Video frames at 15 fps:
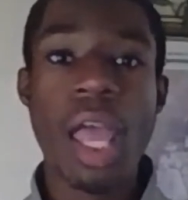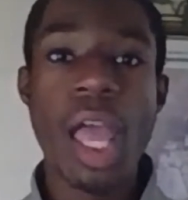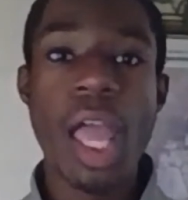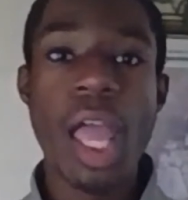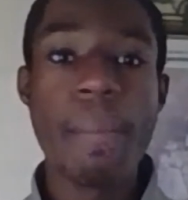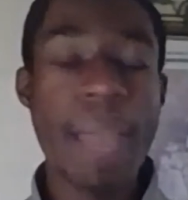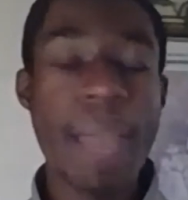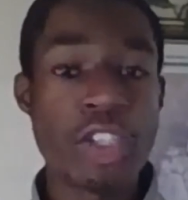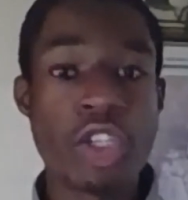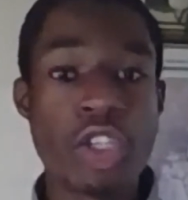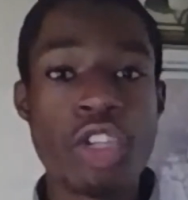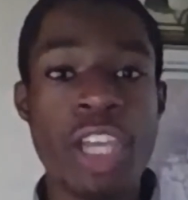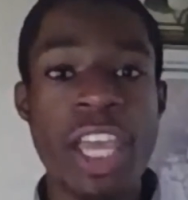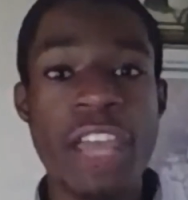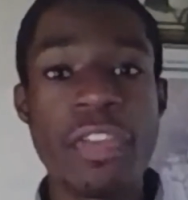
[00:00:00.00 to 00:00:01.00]
and make sure
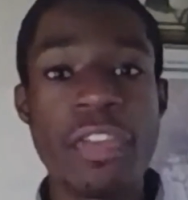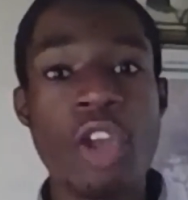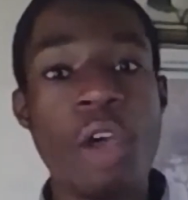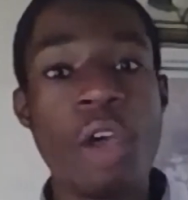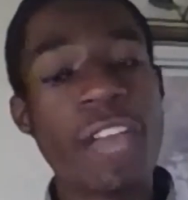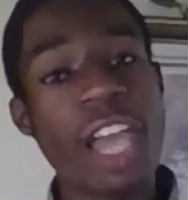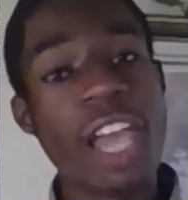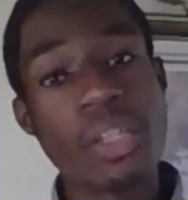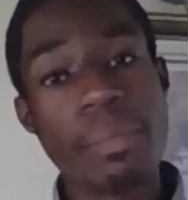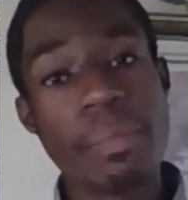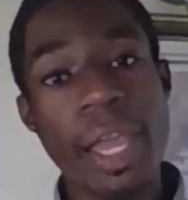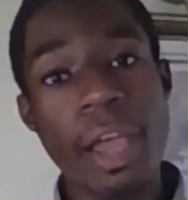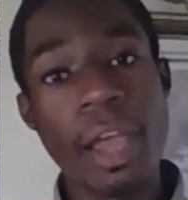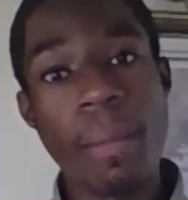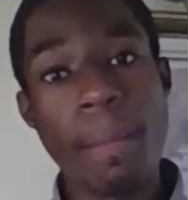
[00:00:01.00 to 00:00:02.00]
you hit the notification
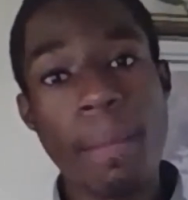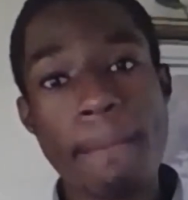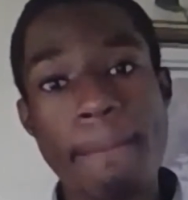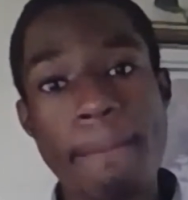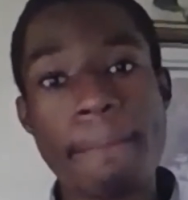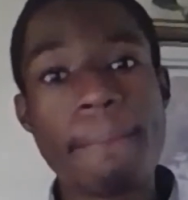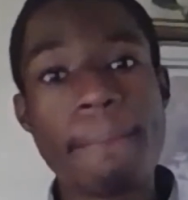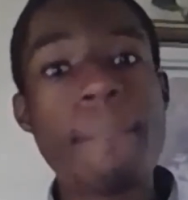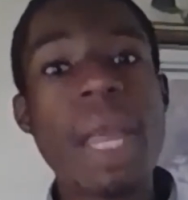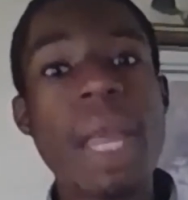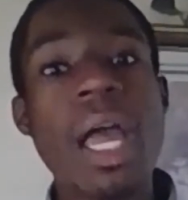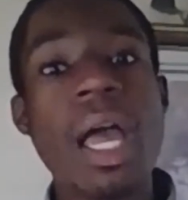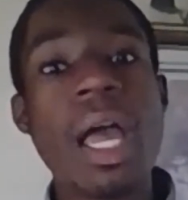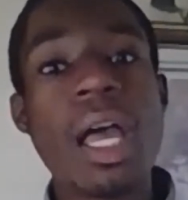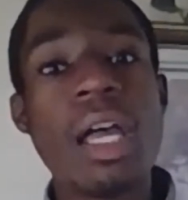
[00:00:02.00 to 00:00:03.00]
bell
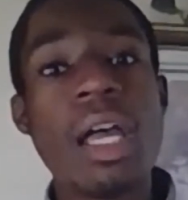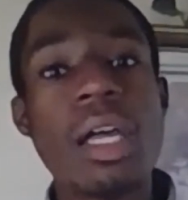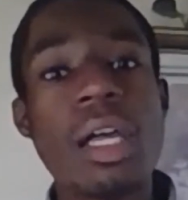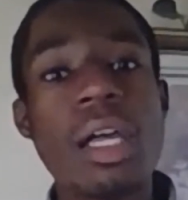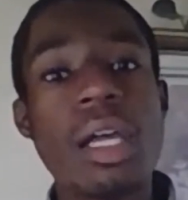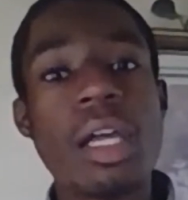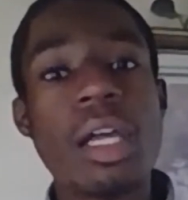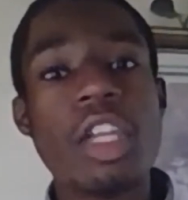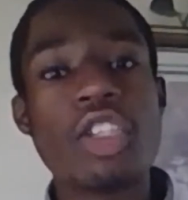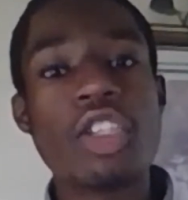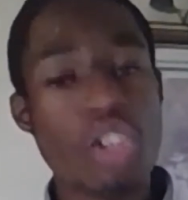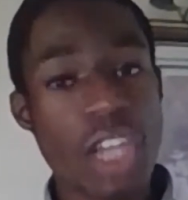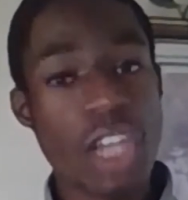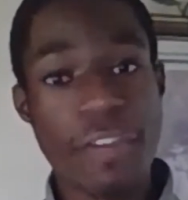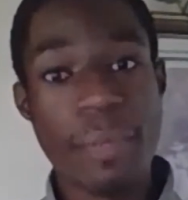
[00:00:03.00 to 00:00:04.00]
so
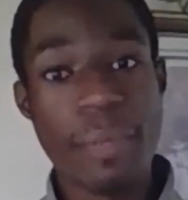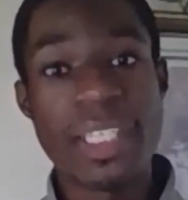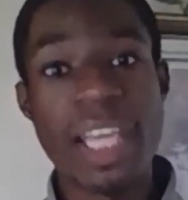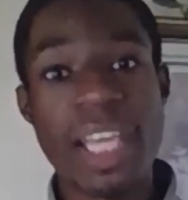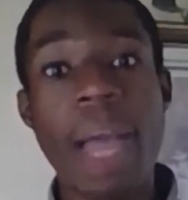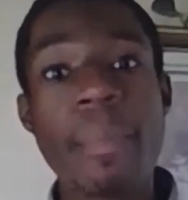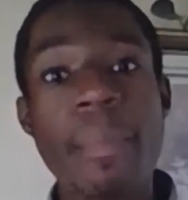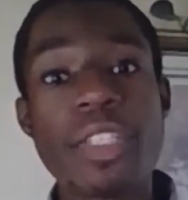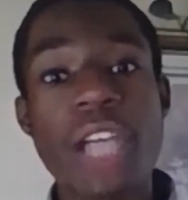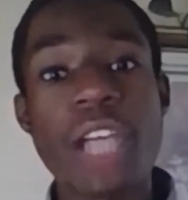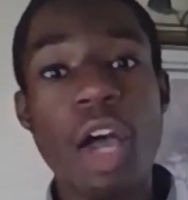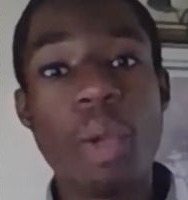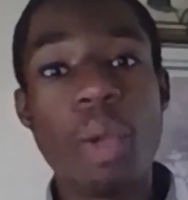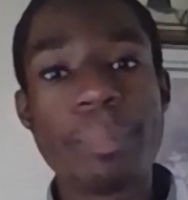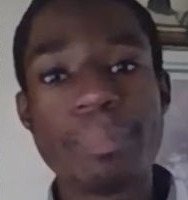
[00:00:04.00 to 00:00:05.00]
you never miss an
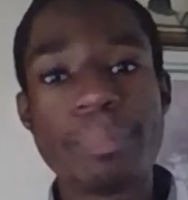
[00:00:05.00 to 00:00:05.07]
episode.